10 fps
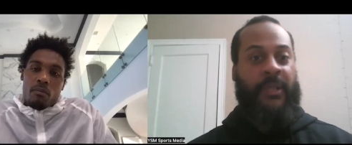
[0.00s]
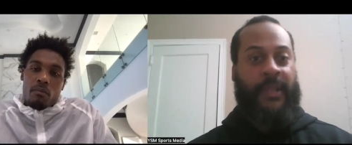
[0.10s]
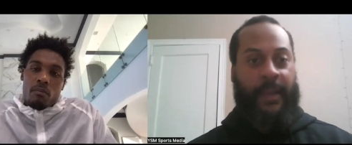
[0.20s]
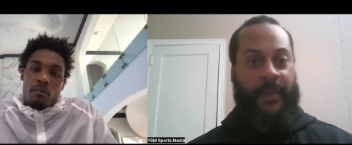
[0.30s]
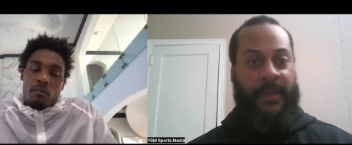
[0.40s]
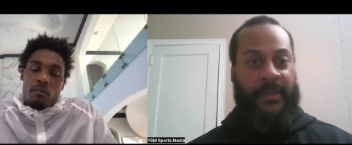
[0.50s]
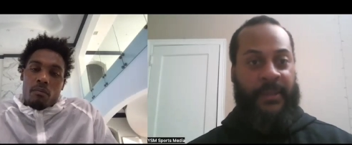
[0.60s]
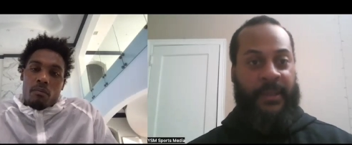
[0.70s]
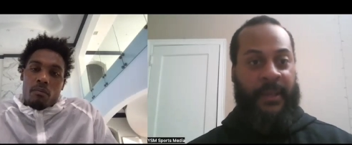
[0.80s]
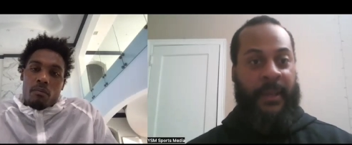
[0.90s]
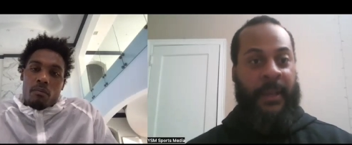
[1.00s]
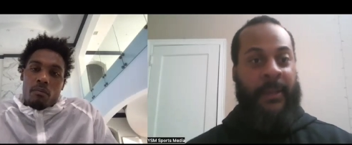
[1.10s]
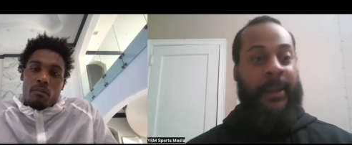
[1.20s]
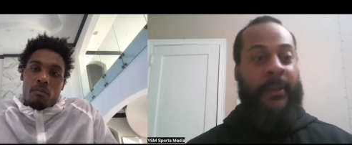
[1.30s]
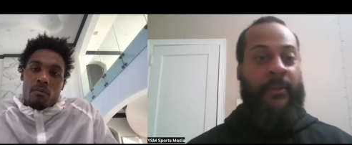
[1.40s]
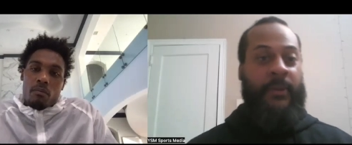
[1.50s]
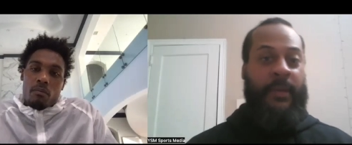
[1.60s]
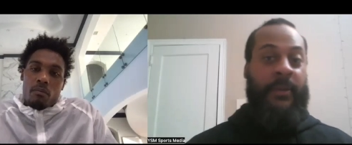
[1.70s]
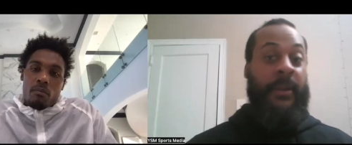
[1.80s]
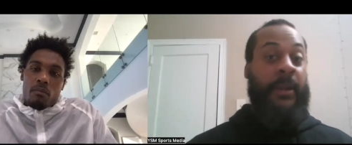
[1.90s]
Speaker 1: Adames. Now,
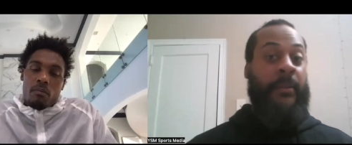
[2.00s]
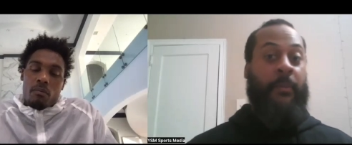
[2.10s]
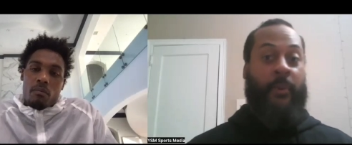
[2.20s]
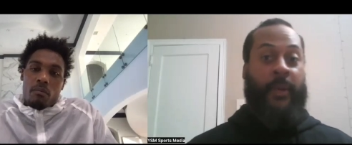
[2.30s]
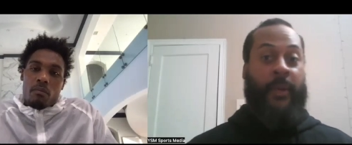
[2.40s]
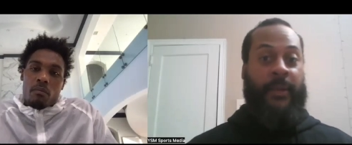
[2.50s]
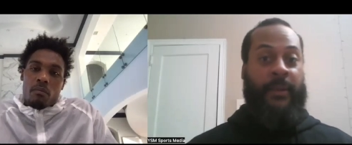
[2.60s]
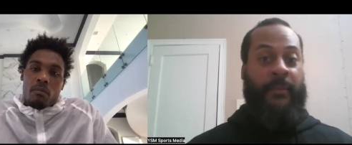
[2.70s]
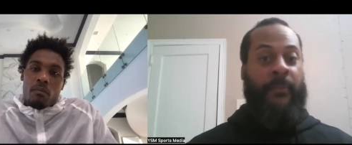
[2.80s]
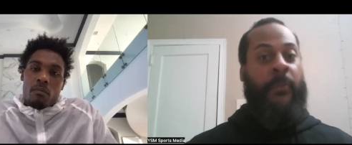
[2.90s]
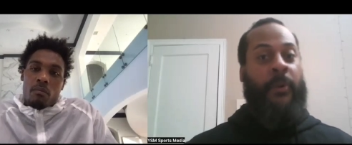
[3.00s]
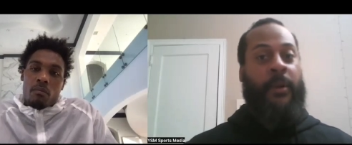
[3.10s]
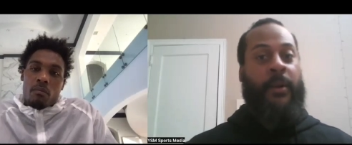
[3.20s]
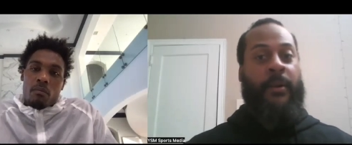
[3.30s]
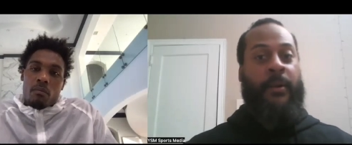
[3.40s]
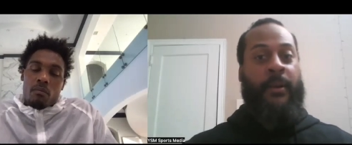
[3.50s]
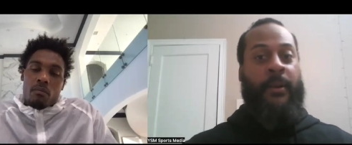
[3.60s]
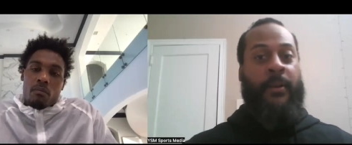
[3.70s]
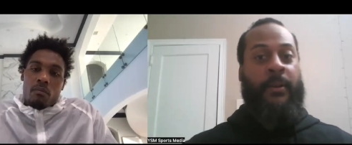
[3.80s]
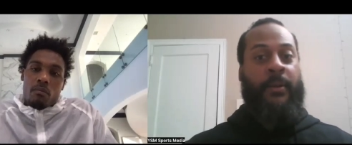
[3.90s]
you're at the point where
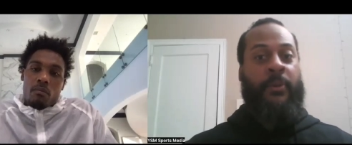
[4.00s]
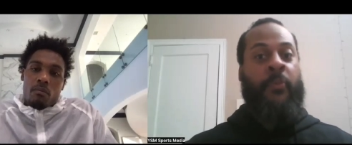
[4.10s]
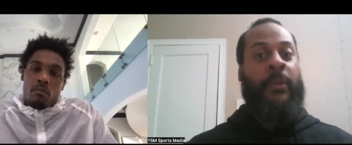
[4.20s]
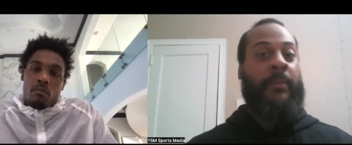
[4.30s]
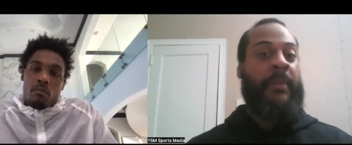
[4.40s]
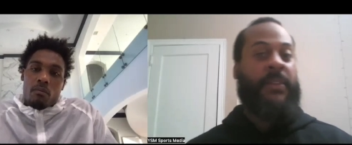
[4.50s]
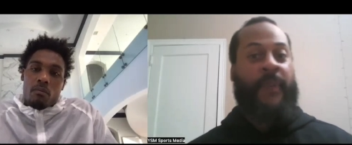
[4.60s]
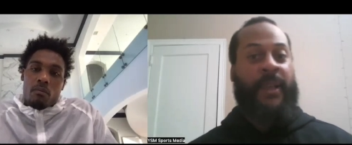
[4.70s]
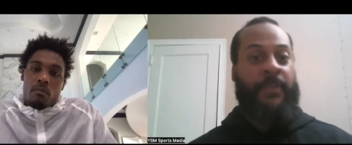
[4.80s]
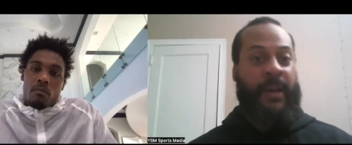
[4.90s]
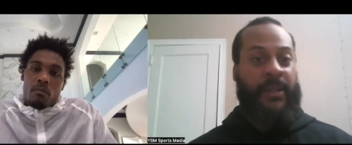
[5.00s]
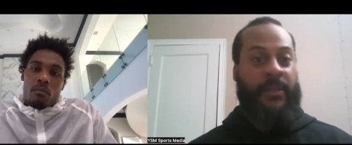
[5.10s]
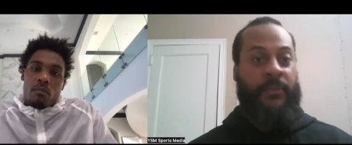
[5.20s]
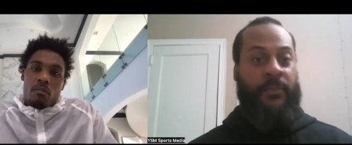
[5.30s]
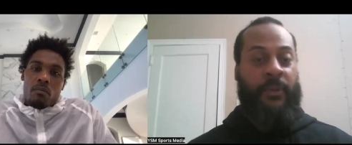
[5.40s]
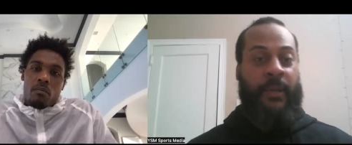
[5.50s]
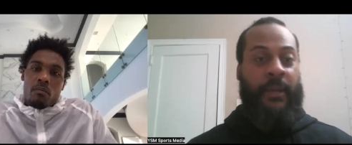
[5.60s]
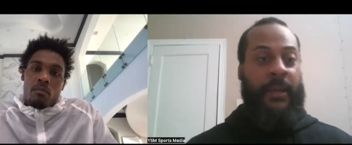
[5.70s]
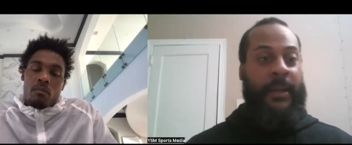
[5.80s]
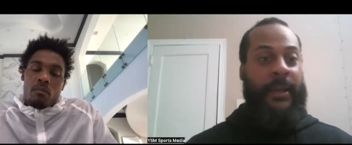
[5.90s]
you want the biggest fights possible.
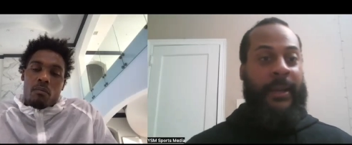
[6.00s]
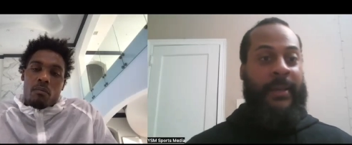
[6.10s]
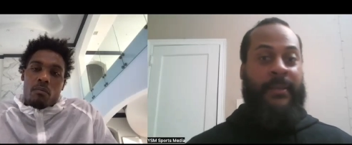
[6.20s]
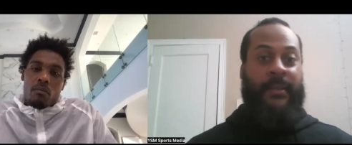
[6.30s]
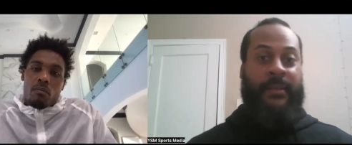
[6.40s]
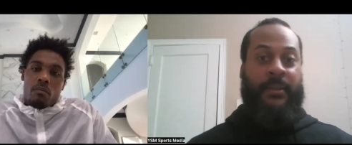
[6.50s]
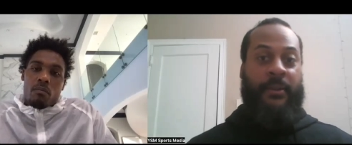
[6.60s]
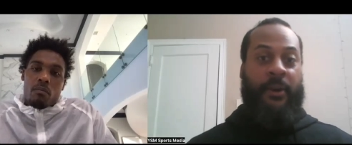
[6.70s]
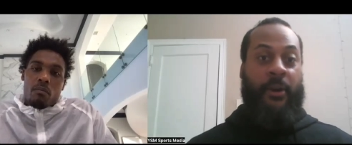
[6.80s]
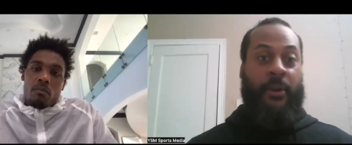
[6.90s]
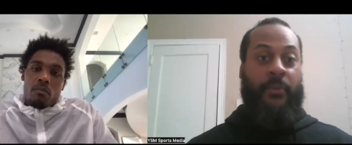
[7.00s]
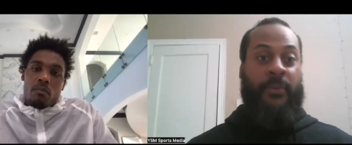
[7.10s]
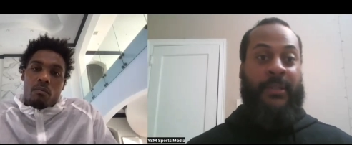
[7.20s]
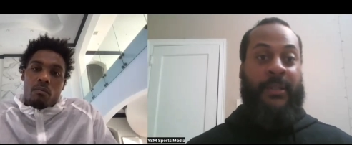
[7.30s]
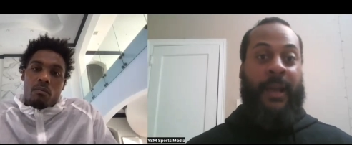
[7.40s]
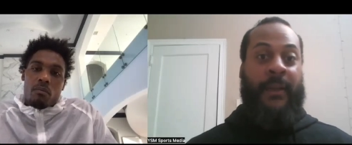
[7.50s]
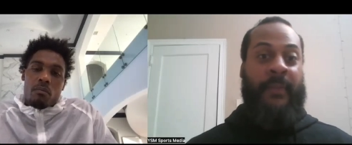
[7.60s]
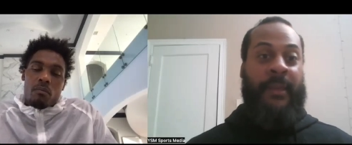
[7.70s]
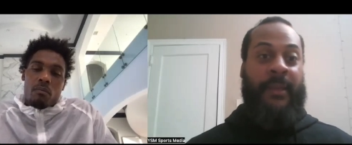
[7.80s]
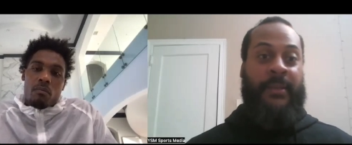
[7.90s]
Is it Carlos
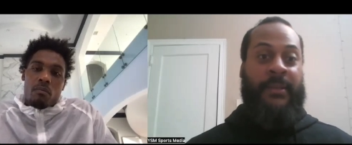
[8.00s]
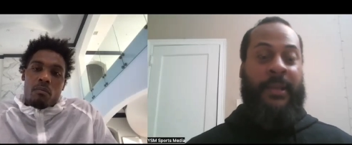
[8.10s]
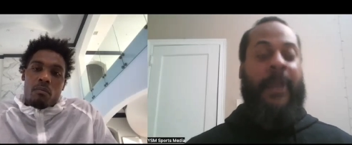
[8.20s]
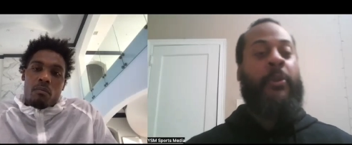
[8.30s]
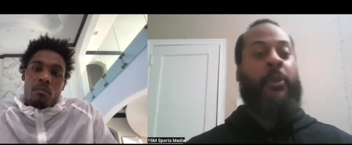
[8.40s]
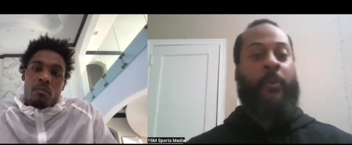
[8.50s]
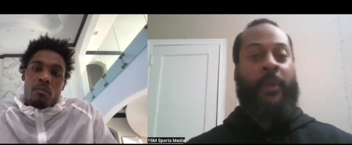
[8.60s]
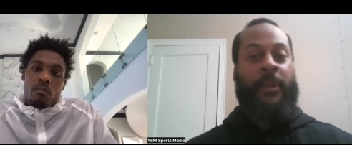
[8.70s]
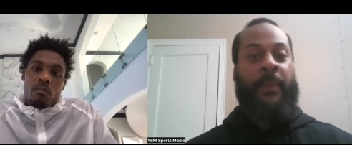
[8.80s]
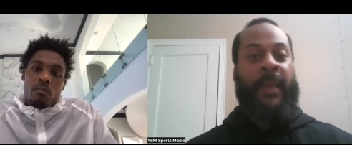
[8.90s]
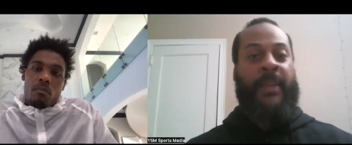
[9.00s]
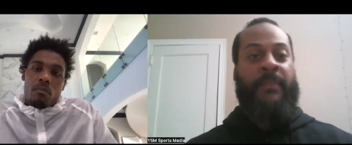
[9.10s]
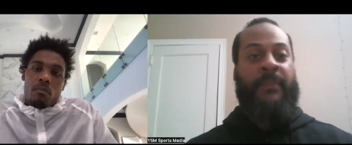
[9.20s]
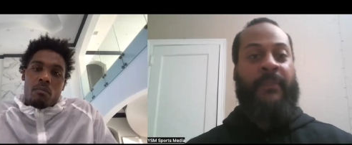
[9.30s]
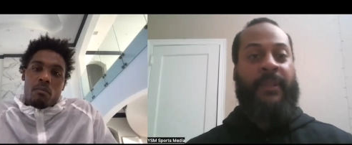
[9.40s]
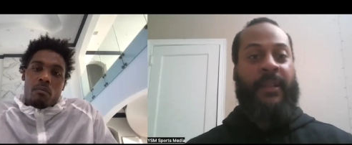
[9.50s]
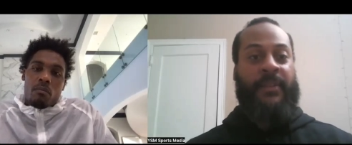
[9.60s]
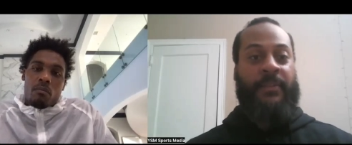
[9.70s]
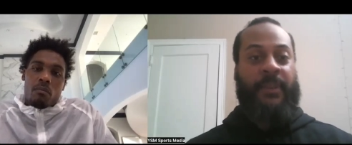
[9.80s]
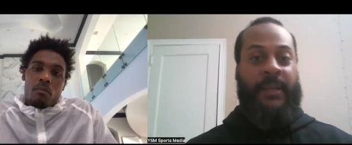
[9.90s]
Adames? I know you don't want to look past Benavidez,
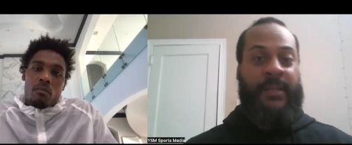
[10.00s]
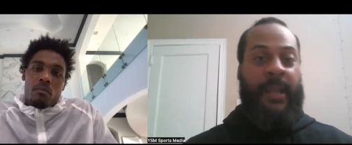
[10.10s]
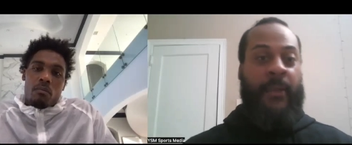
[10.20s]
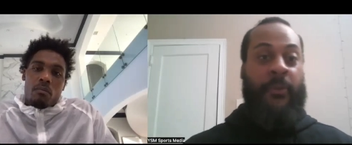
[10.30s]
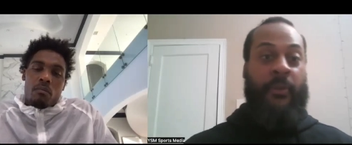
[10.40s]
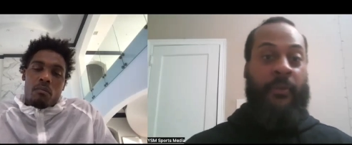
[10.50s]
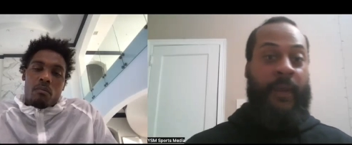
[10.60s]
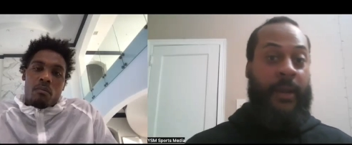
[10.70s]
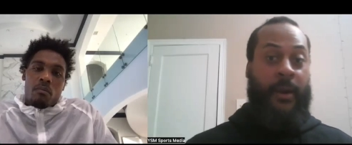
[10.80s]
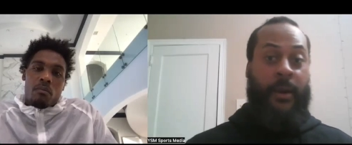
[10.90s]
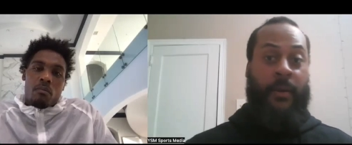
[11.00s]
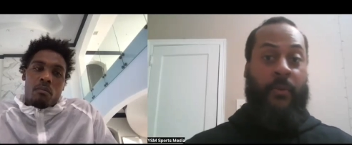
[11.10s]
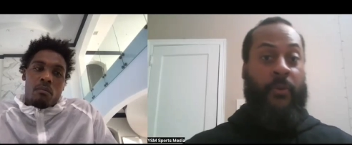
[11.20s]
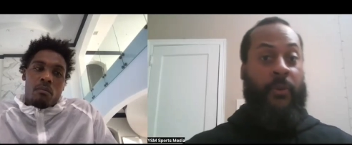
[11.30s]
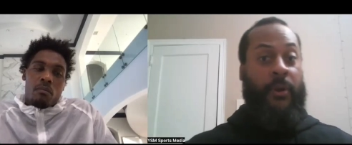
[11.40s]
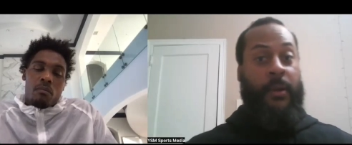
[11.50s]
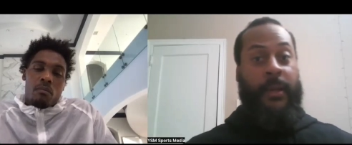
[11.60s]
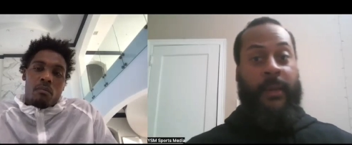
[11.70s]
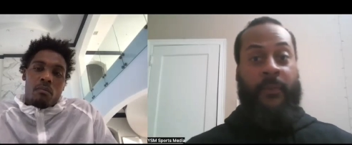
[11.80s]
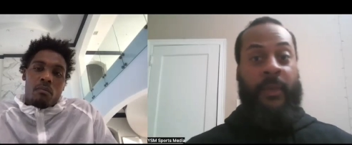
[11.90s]
but is that on your radar? Or
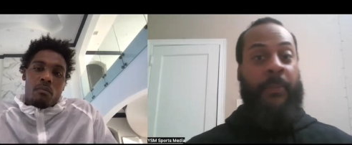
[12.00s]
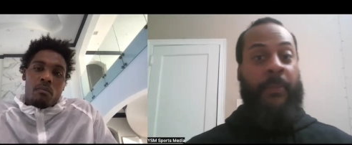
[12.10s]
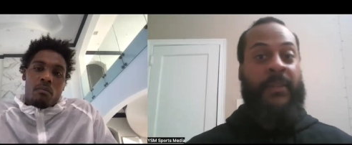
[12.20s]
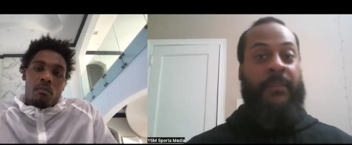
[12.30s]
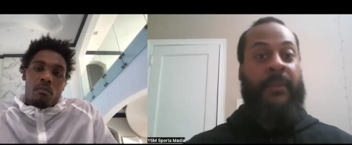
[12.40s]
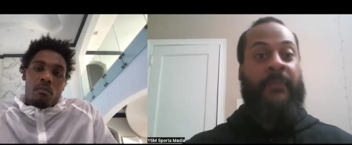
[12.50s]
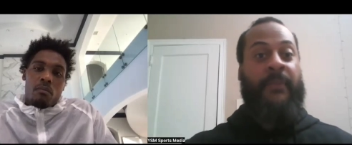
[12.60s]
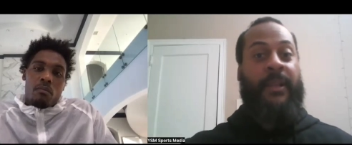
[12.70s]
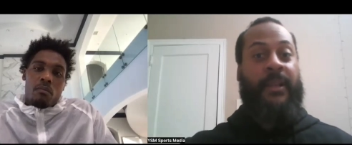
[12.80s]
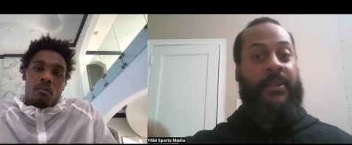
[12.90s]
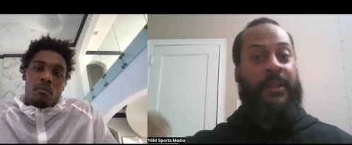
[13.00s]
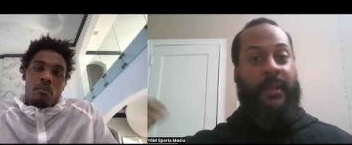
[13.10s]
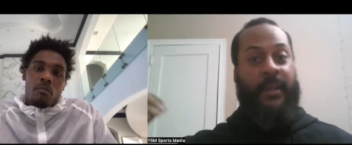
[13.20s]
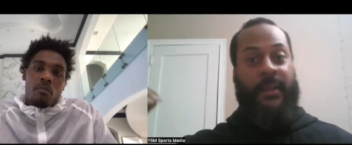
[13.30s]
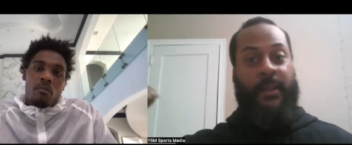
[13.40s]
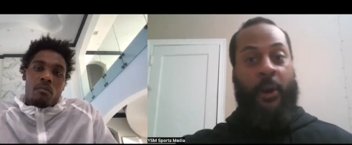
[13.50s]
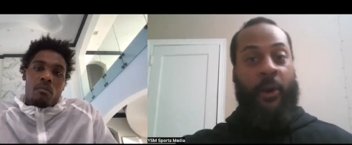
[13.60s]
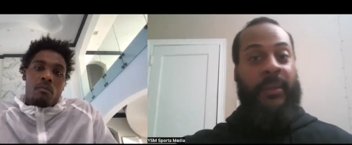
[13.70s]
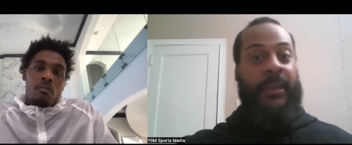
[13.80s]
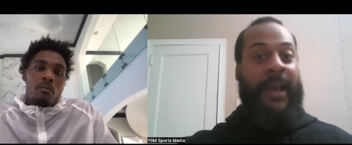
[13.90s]
if you get past Benavidez, like all
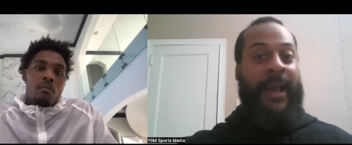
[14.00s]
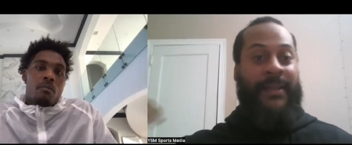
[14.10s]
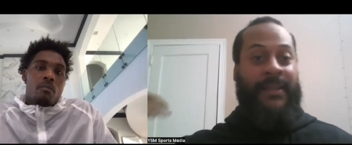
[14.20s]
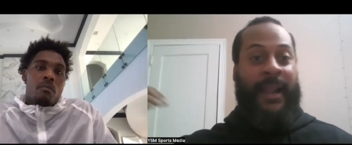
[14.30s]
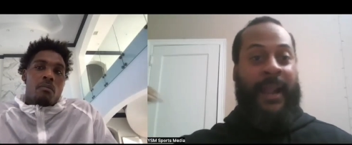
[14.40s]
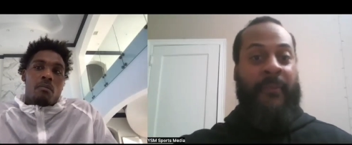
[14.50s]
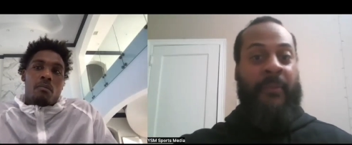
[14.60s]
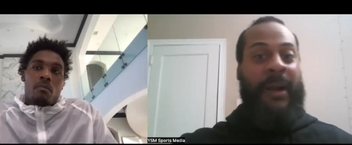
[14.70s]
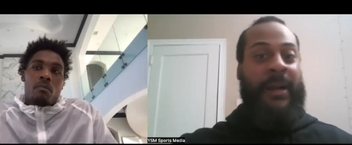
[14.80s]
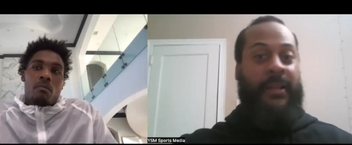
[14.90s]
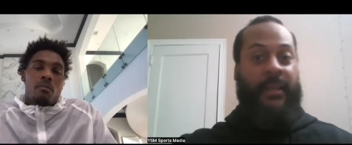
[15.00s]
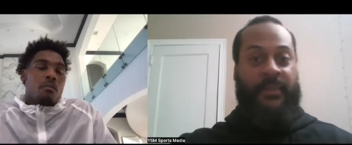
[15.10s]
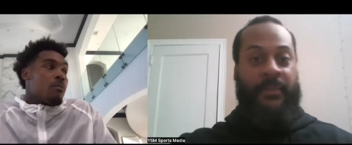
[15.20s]
the guys that everybody keeps